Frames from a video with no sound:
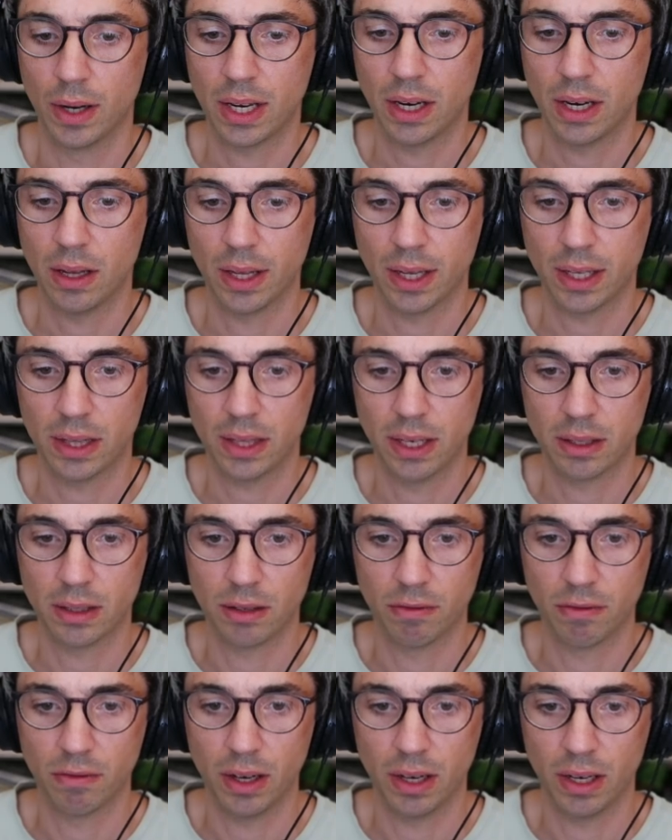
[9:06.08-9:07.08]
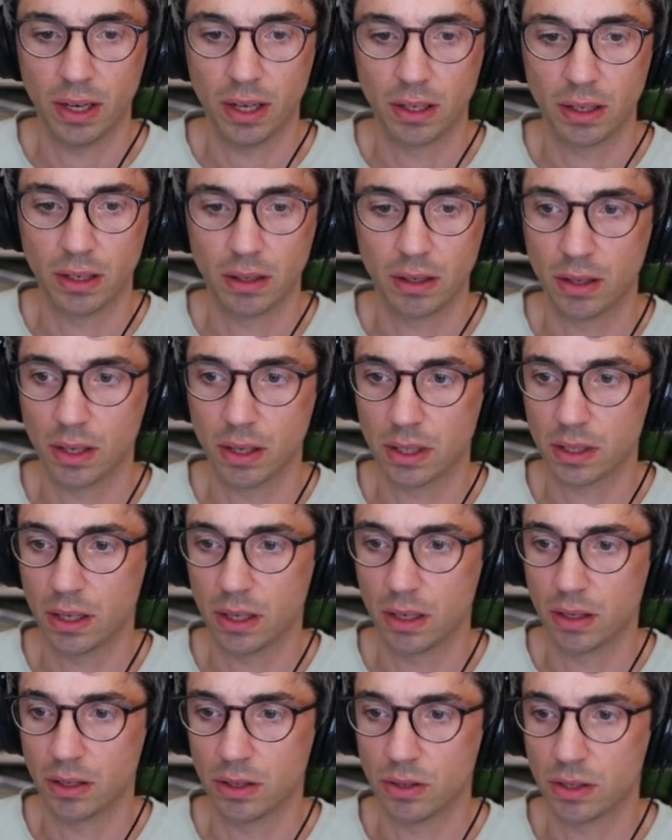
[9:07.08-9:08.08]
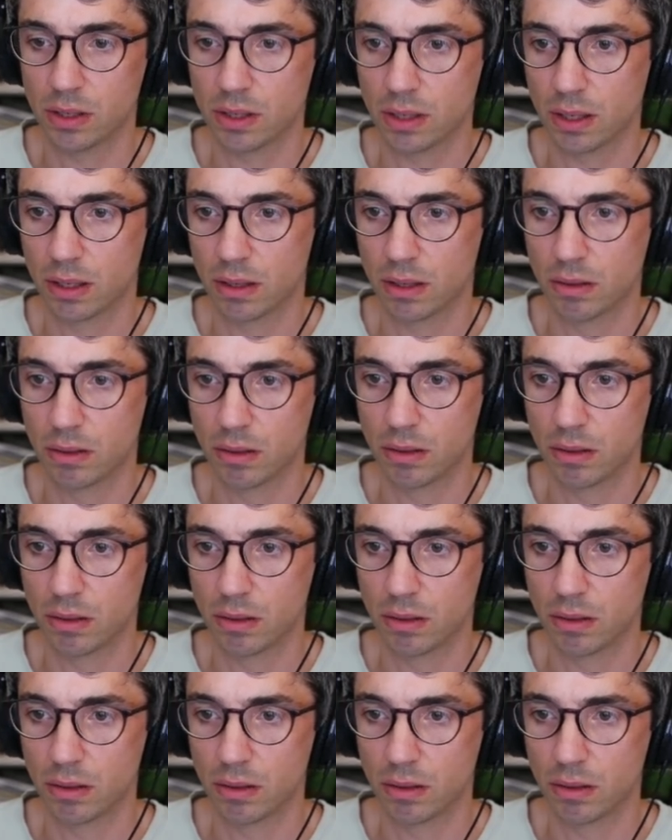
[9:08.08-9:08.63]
I kind of like that divide. That's kind of interesting.